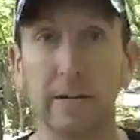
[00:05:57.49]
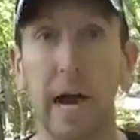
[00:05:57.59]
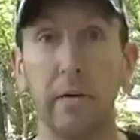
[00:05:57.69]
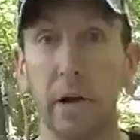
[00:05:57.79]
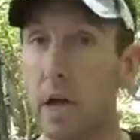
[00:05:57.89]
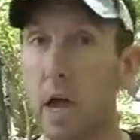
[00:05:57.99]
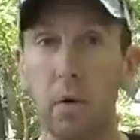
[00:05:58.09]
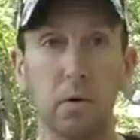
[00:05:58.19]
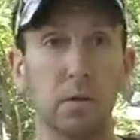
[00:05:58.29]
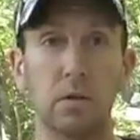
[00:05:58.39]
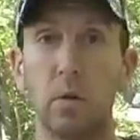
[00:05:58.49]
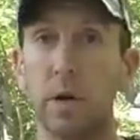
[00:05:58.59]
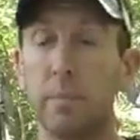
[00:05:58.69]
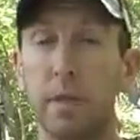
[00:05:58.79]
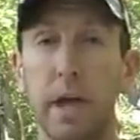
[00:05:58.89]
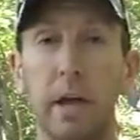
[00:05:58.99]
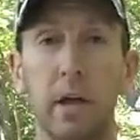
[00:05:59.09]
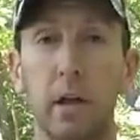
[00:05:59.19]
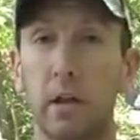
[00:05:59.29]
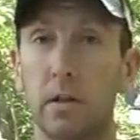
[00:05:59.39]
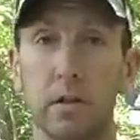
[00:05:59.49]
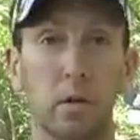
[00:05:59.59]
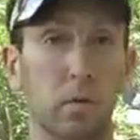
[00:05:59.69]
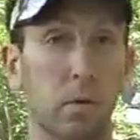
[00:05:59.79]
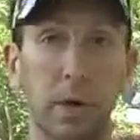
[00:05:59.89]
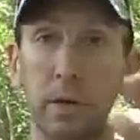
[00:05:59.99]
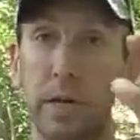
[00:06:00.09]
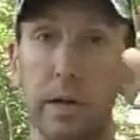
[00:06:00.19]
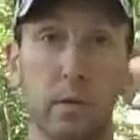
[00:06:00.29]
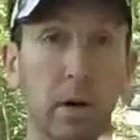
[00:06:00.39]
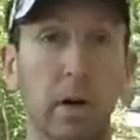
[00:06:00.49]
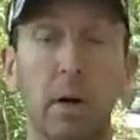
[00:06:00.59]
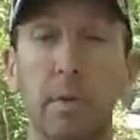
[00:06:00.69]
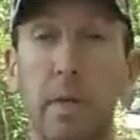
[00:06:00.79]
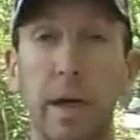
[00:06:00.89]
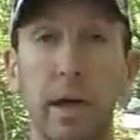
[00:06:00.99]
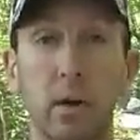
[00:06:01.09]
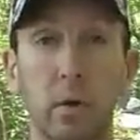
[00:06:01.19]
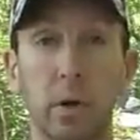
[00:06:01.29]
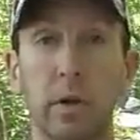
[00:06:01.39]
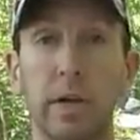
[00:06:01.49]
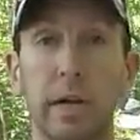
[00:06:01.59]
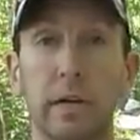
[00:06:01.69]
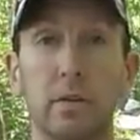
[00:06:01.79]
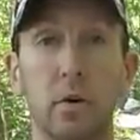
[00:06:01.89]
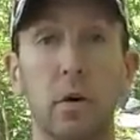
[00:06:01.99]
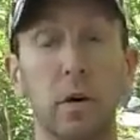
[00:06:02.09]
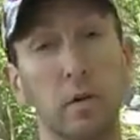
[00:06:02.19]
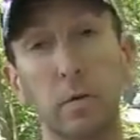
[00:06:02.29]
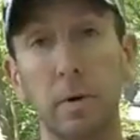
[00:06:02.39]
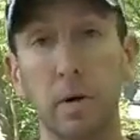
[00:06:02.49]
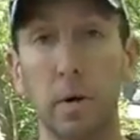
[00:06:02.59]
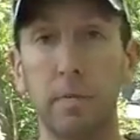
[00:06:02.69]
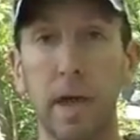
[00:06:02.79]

down, and we're just going up that hill, quickly, and we're going to come down that hill quickly and in control. So I'm going to go up